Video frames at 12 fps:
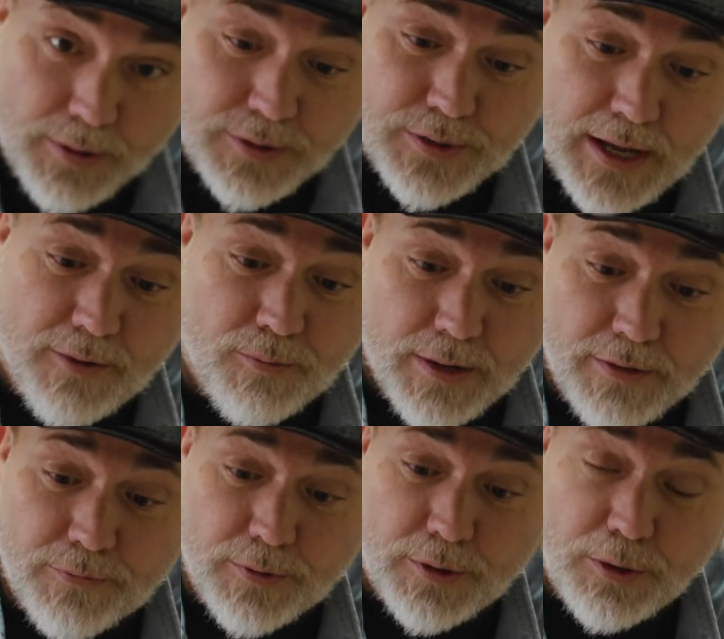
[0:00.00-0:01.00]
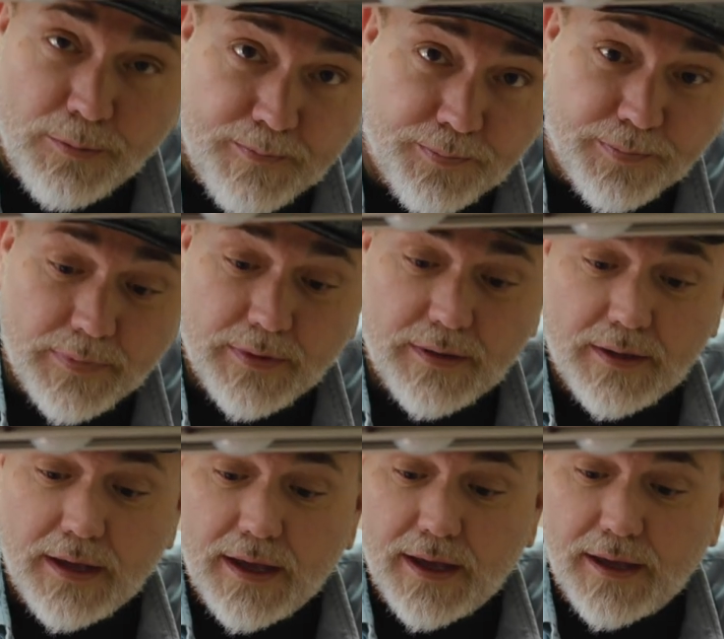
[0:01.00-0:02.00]
works out well for you.
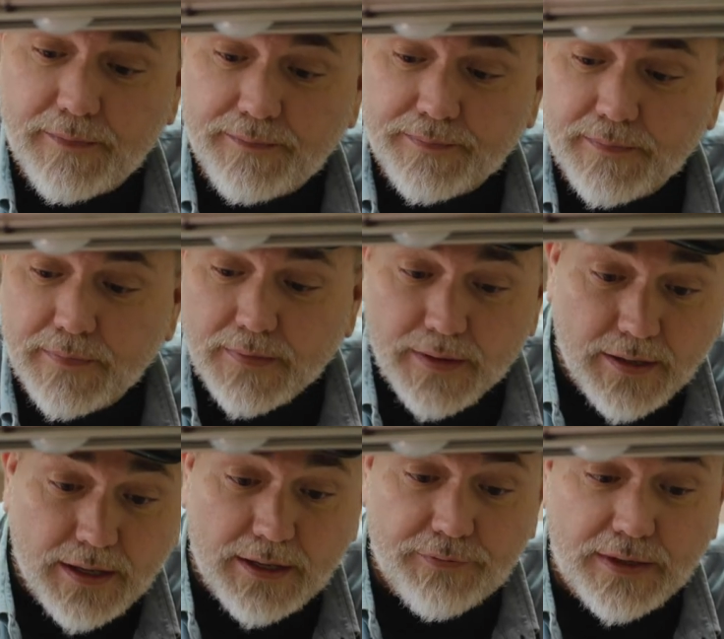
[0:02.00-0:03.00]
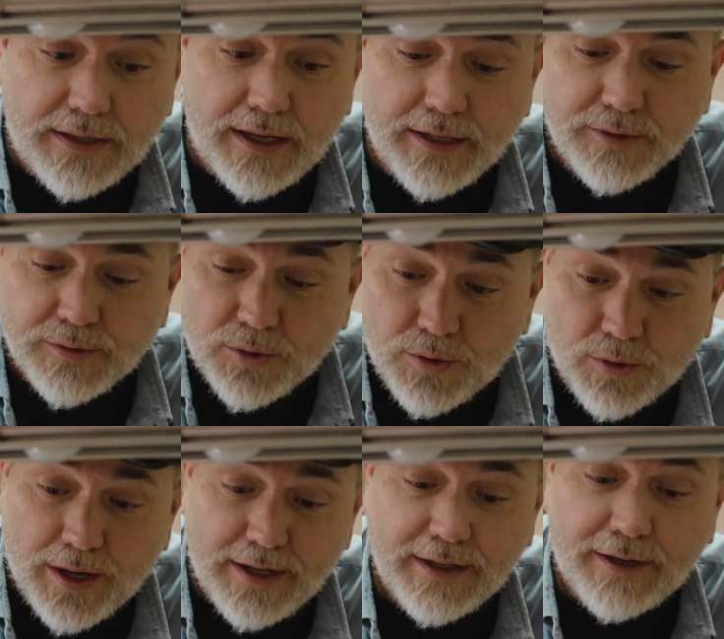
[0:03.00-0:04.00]
Uh, and if it does,
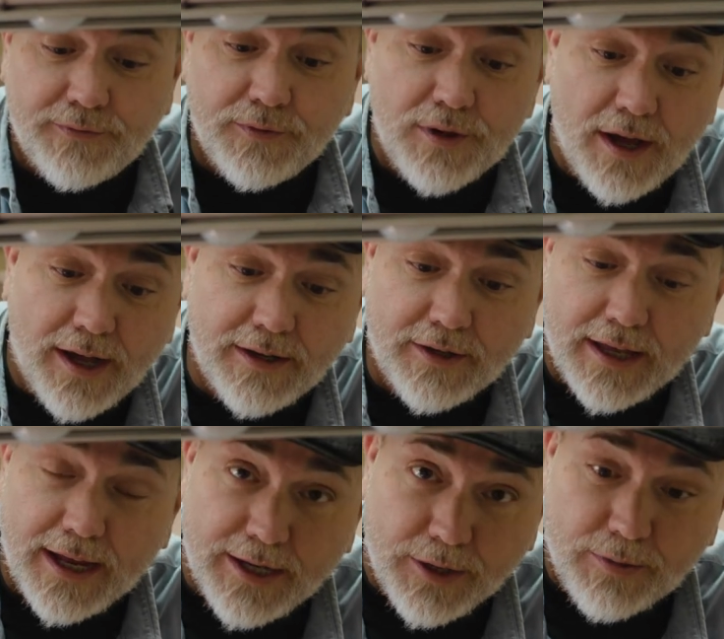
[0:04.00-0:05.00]
great. If not, you got any